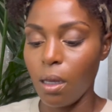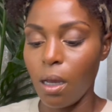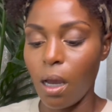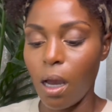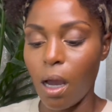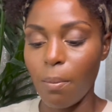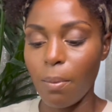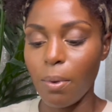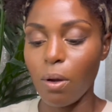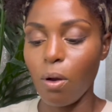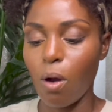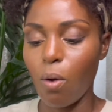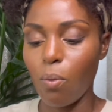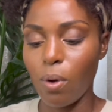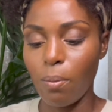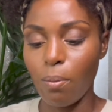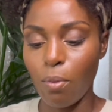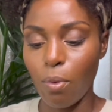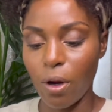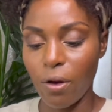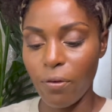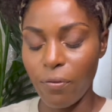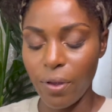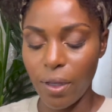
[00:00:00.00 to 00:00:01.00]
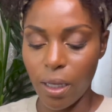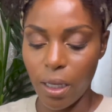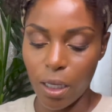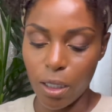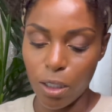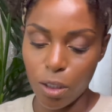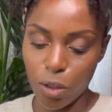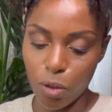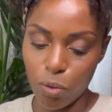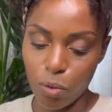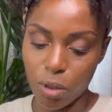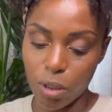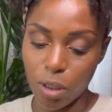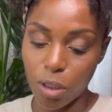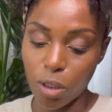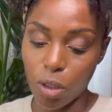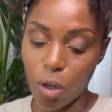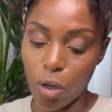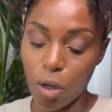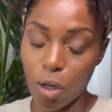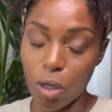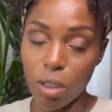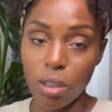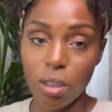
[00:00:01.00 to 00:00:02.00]
I'm going with Morphe and use
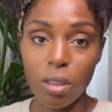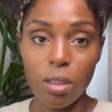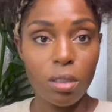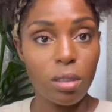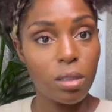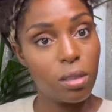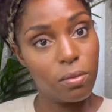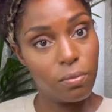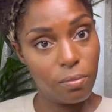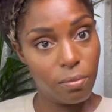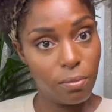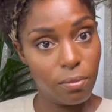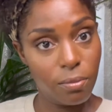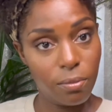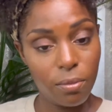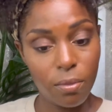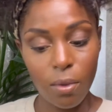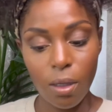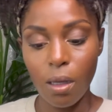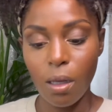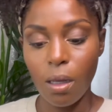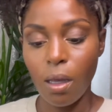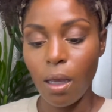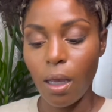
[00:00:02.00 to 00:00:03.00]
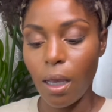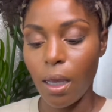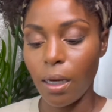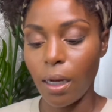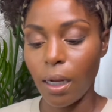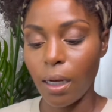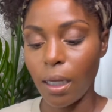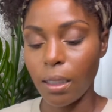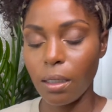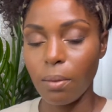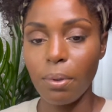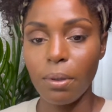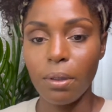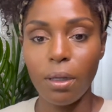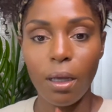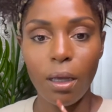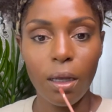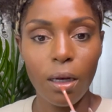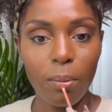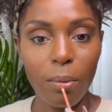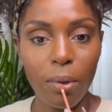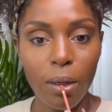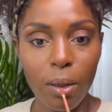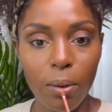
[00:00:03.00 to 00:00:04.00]
Taunt. And I like to put that in
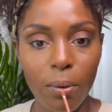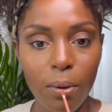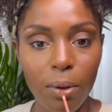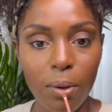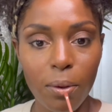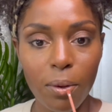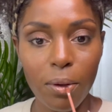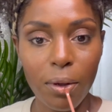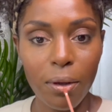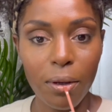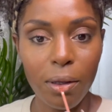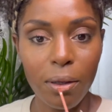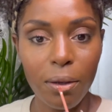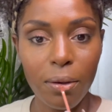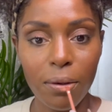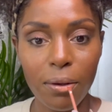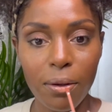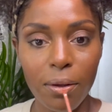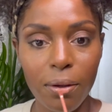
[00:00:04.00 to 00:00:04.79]
the middle, right here.